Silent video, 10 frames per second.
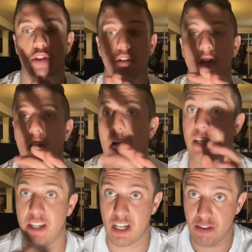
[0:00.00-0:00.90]

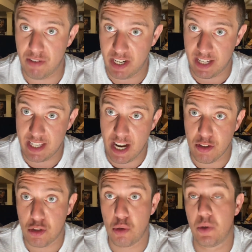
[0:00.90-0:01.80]
Luckily enough, he didn't get the
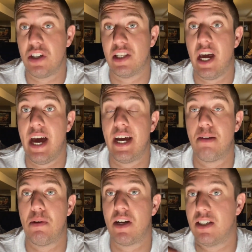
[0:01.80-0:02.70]
other two in his
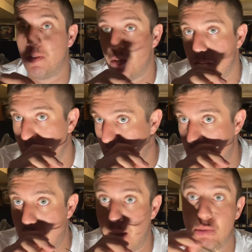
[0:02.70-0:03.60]
leg because it would have been an
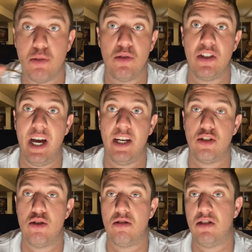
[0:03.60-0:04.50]
absolute
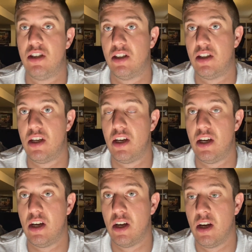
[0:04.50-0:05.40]
disaster. You can see as
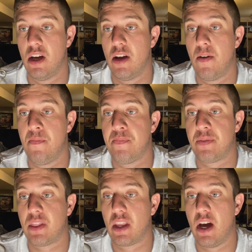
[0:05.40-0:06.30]
the
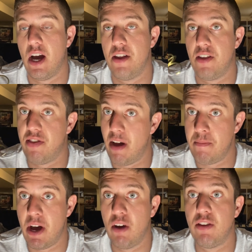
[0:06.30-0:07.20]

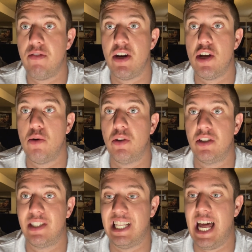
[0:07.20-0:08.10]
thumbnail of the video is
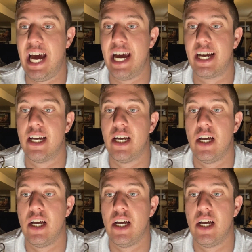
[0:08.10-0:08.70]
his leg.